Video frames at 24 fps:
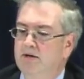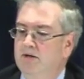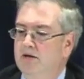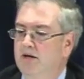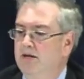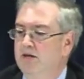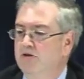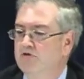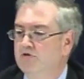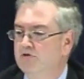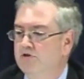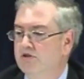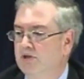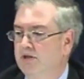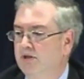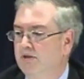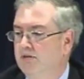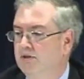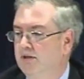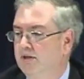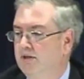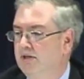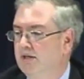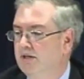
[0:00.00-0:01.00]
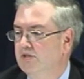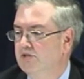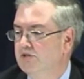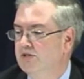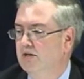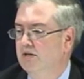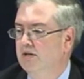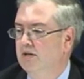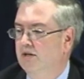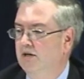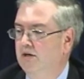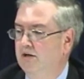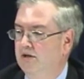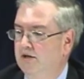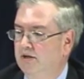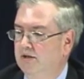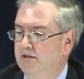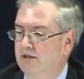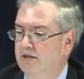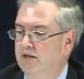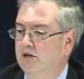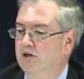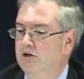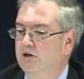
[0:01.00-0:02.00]
An interesting thing that
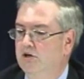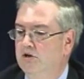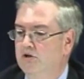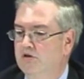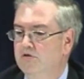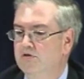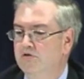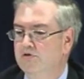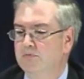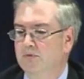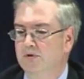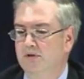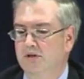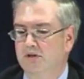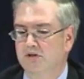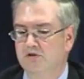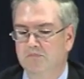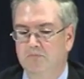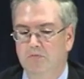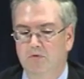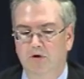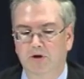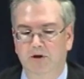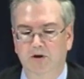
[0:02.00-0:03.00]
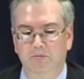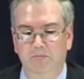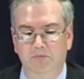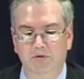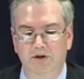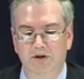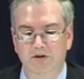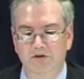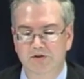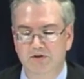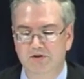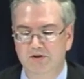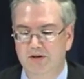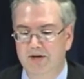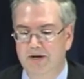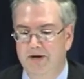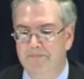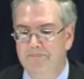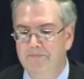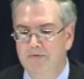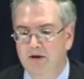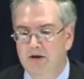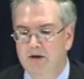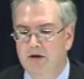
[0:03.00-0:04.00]
occurs with this marketplace is that